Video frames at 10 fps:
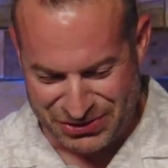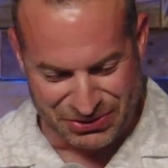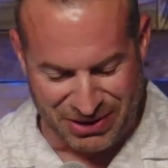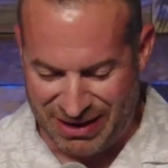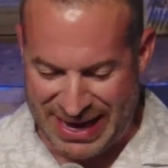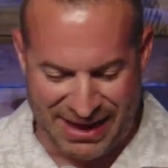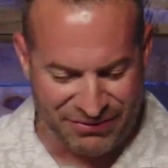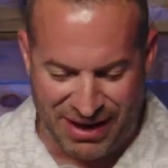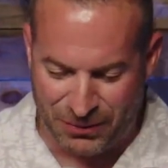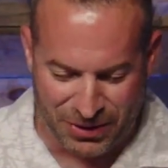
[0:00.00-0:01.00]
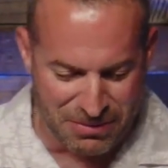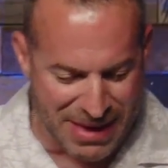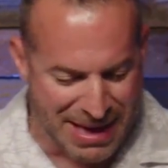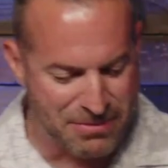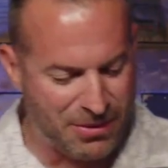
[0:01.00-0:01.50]
You'll not have not one
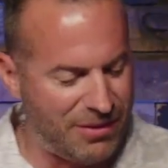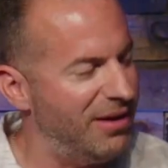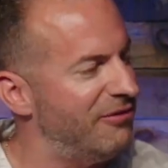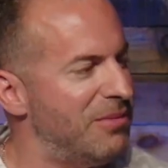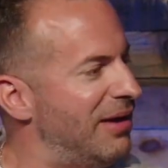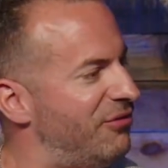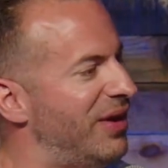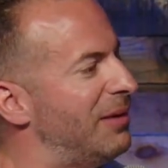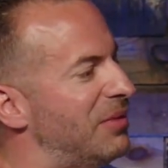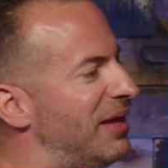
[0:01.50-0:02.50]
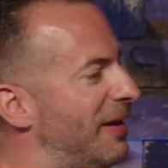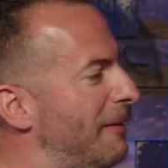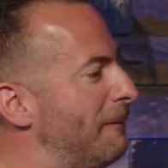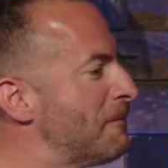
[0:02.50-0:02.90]
member of my family